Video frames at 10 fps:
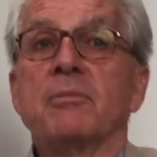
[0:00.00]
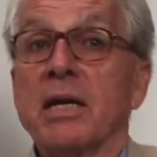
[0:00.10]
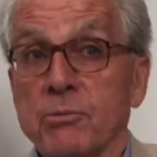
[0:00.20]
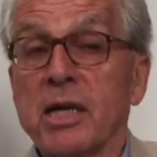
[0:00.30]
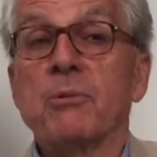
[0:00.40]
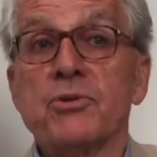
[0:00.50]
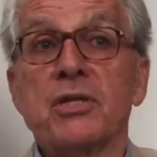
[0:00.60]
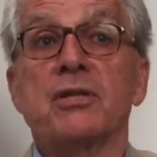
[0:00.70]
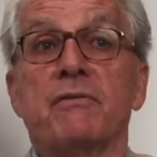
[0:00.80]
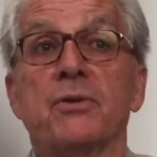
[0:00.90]
Anyway, I was
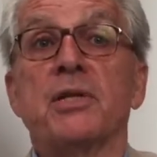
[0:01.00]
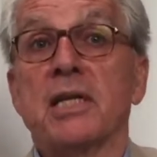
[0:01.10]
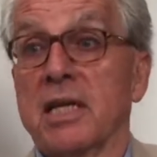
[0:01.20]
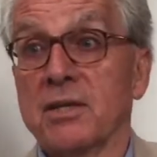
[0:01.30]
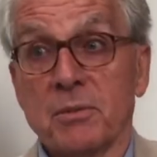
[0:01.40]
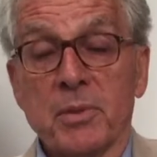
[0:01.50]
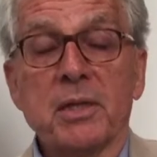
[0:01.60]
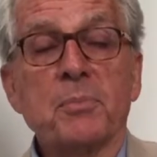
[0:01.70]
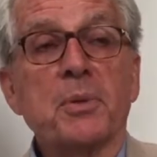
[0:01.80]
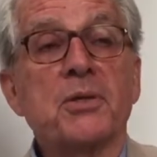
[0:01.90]
interviewed in London
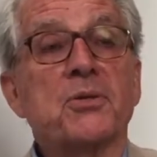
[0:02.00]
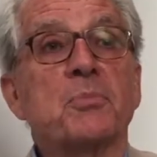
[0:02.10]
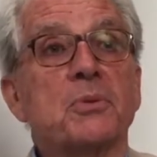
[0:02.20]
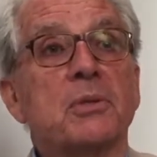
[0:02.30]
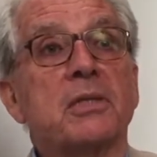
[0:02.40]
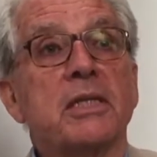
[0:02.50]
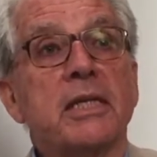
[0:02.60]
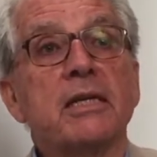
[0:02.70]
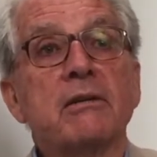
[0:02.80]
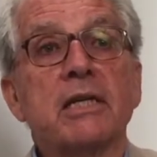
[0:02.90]
by the principal
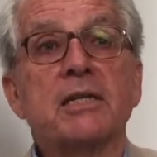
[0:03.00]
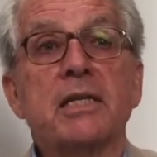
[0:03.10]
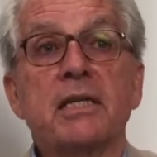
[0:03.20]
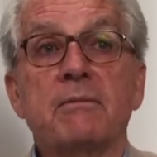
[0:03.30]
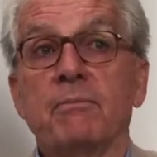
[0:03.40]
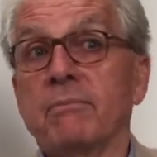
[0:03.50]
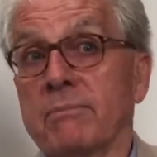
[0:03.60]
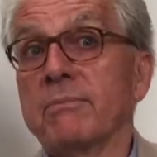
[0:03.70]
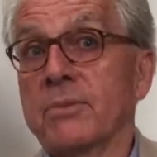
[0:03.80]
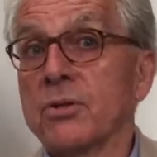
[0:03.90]
here, and he
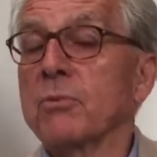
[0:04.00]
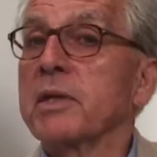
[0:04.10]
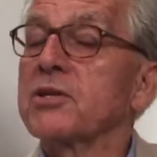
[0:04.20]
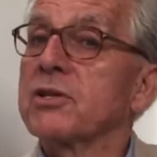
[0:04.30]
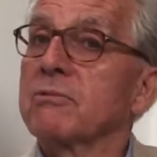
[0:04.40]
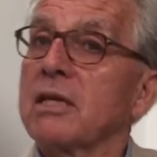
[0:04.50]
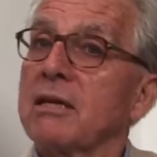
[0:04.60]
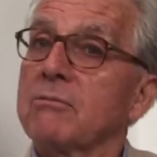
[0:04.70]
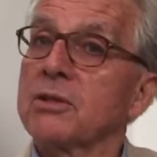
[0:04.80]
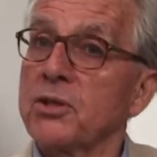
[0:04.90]
took me, he said, well,
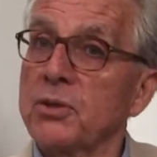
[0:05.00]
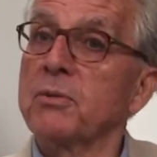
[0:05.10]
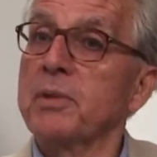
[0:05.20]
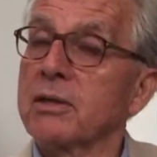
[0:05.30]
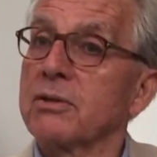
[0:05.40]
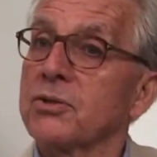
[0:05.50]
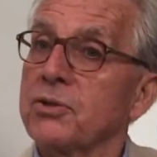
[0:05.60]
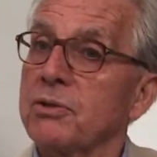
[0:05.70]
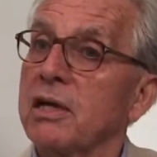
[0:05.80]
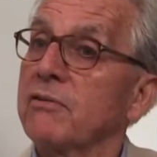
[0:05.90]
I want you
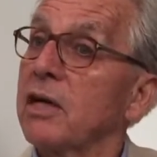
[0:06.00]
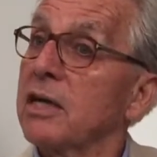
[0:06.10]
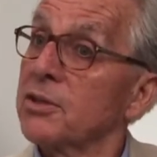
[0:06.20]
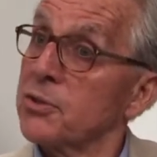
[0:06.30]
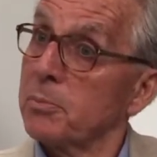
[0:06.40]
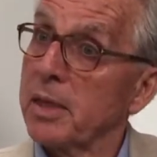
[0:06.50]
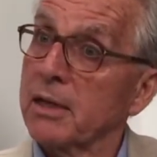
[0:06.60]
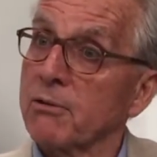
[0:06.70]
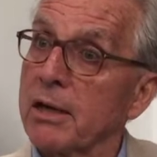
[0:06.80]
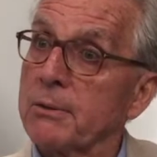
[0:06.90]
because you have art as a
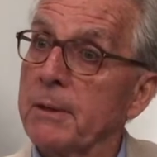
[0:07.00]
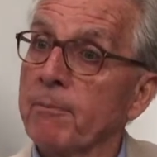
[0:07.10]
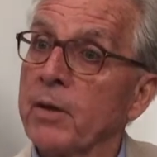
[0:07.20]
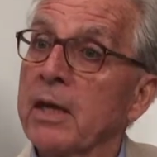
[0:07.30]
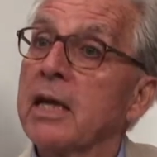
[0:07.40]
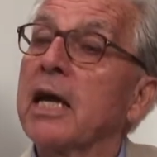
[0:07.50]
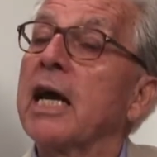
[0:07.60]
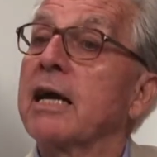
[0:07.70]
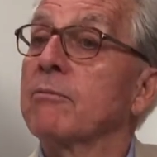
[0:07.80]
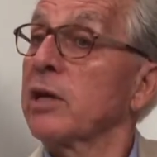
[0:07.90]
background,
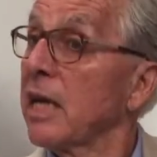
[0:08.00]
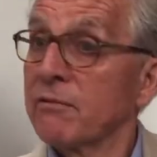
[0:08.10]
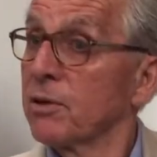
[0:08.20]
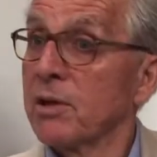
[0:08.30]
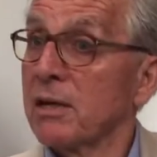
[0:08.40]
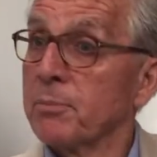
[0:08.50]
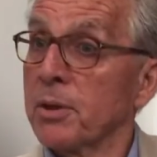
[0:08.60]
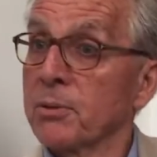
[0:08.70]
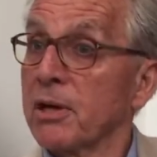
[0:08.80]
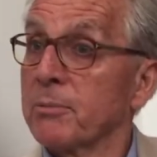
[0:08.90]
and we have no art
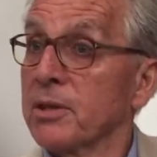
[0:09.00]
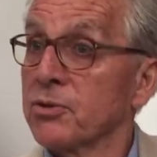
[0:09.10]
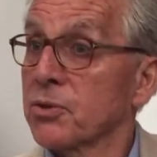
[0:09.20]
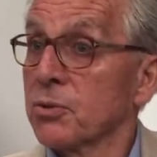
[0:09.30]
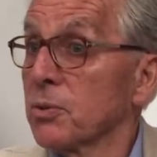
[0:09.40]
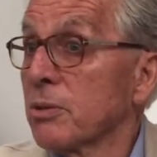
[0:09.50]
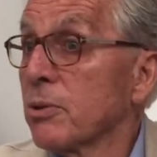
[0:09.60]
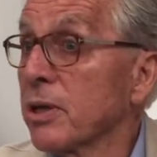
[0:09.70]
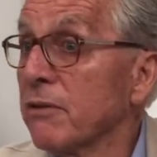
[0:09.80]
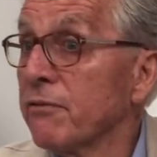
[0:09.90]
program in the school. There
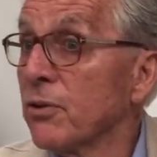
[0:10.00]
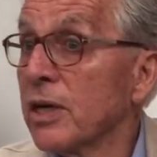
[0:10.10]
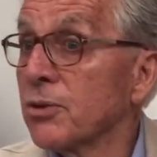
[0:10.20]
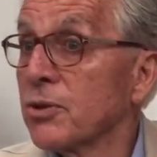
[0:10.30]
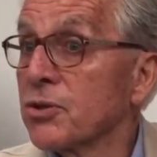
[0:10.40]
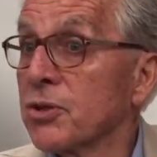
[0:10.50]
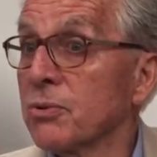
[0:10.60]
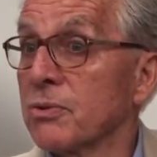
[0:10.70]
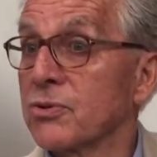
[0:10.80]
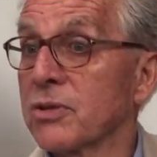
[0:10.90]
are only 400
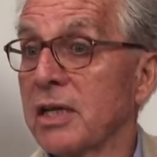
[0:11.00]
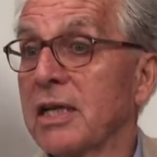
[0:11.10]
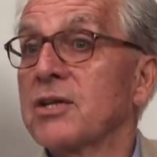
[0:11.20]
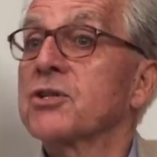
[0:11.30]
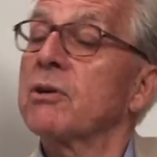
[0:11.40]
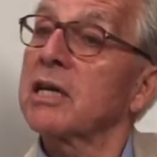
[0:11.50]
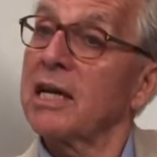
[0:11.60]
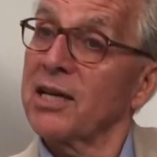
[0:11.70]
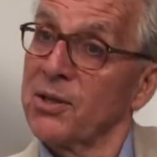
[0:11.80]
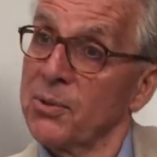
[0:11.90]
students. So I'd
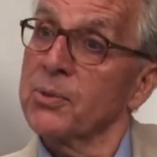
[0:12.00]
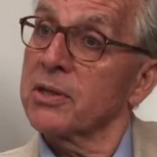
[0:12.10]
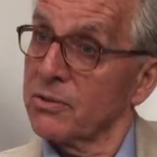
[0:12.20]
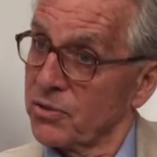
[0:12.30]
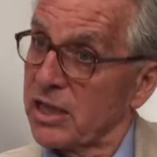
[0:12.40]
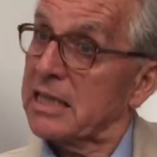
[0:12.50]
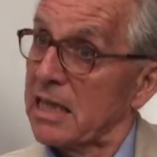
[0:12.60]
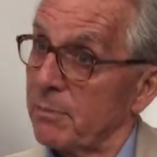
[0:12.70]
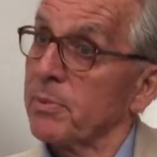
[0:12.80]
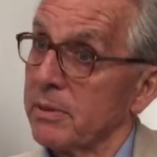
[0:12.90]
like you to
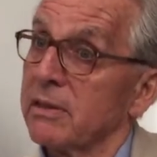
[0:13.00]
set up